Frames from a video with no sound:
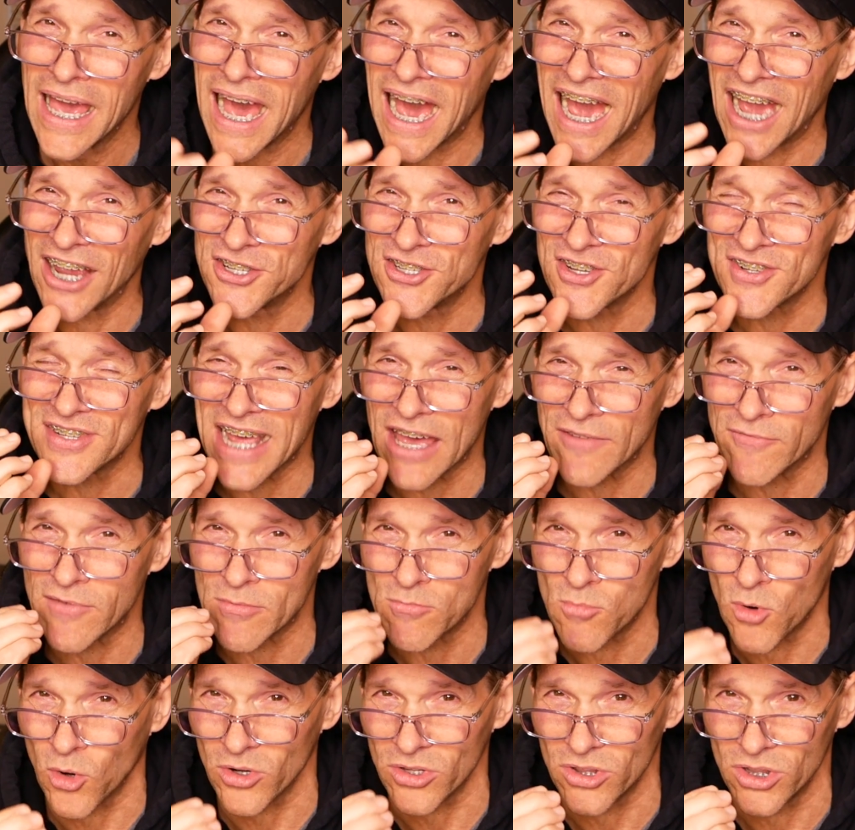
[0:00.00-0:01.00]
I just have it
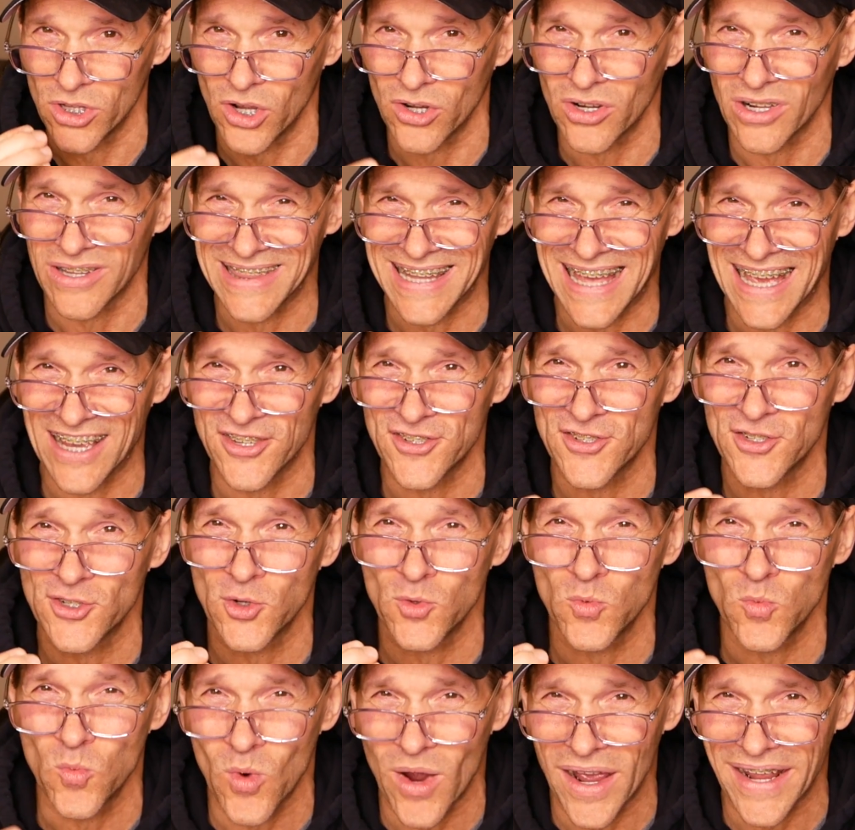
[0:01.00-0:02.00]
more localized to
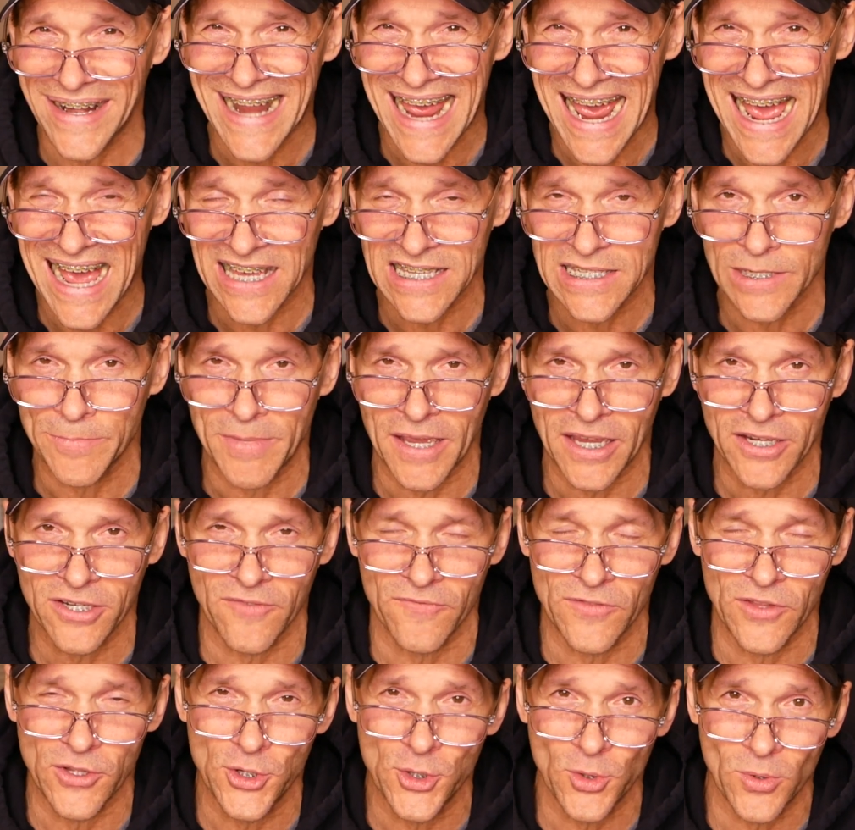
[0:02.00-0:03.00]
one aspect
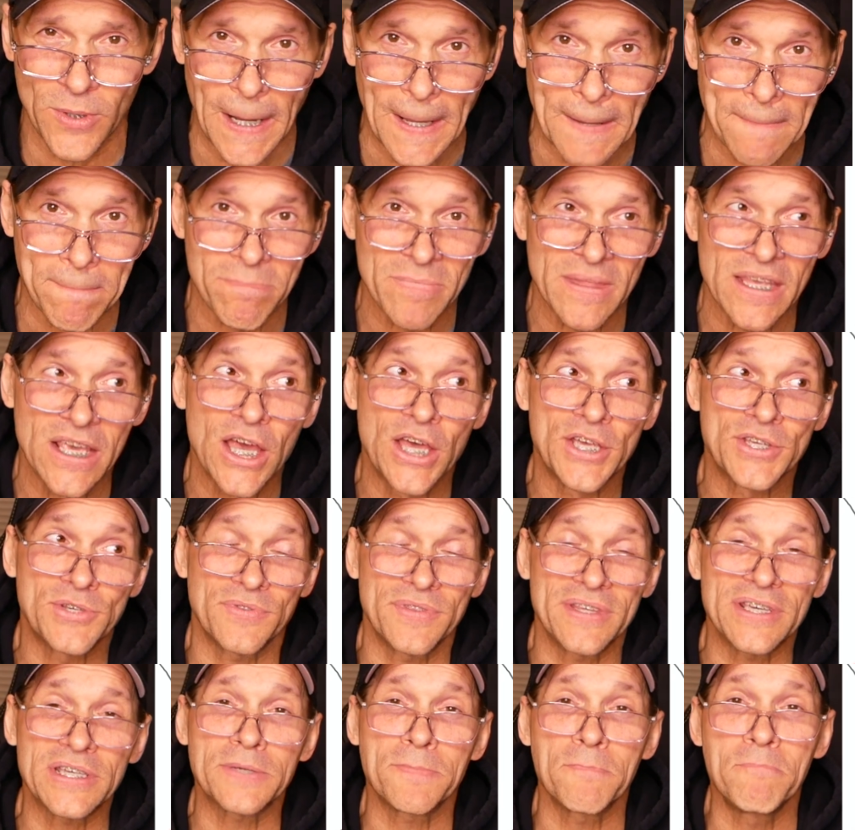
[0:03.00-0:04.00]
of the joint. So
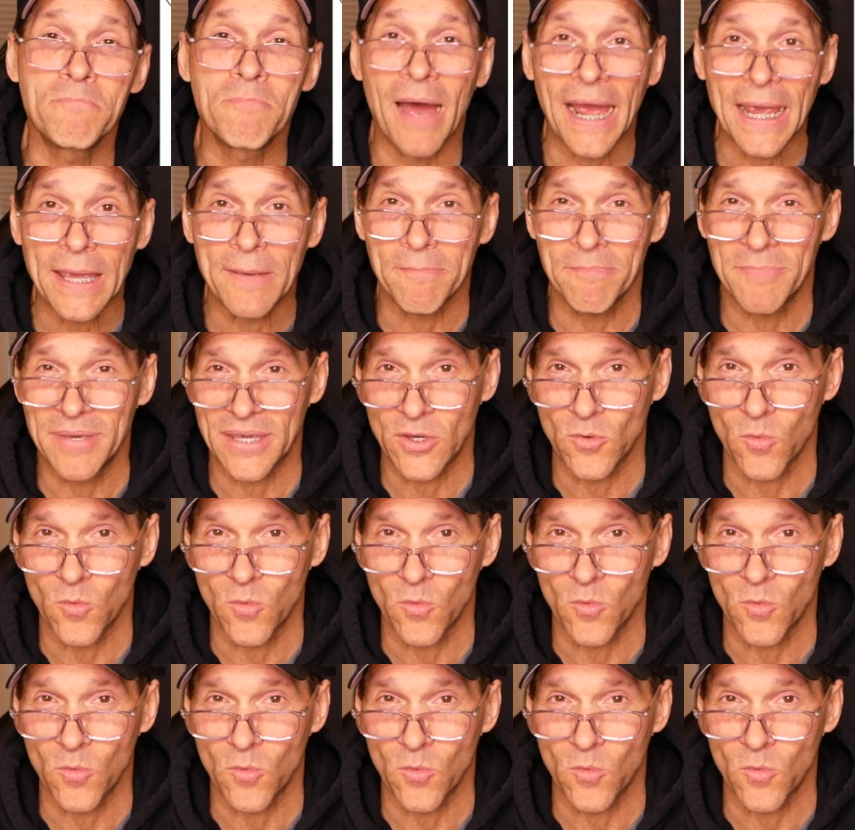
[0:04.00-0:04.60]
this might be